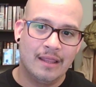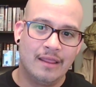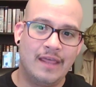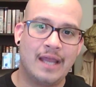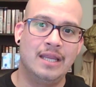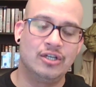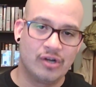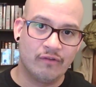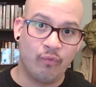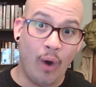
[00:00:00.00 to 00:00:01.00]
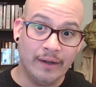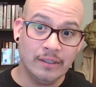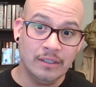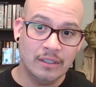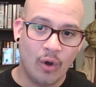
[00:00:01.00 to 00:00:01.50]
that he should have
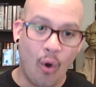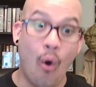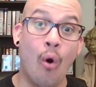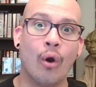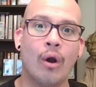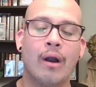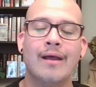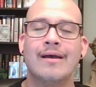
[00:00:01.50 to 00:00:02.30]
won, or